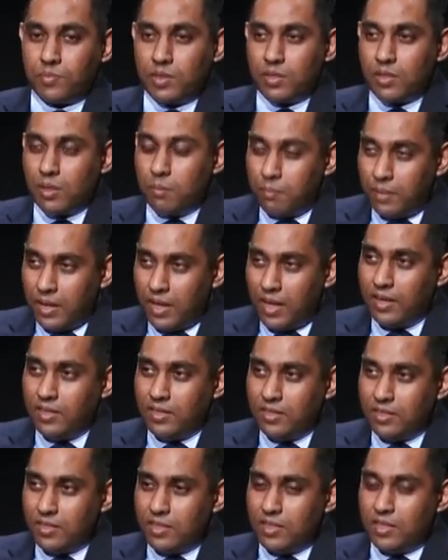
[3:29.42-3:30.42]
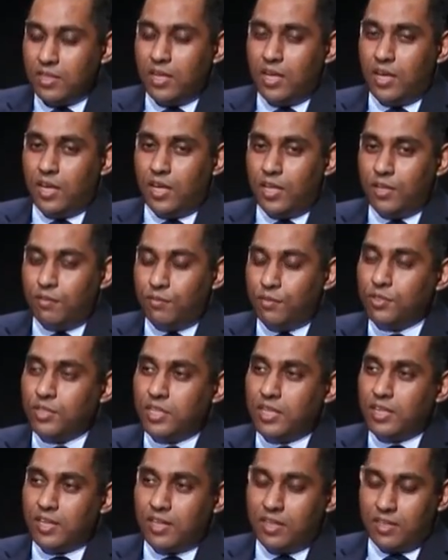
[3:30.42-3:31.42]
But if you
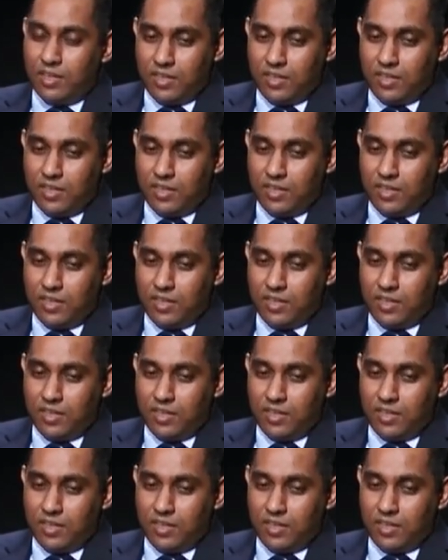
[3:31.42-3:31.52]
take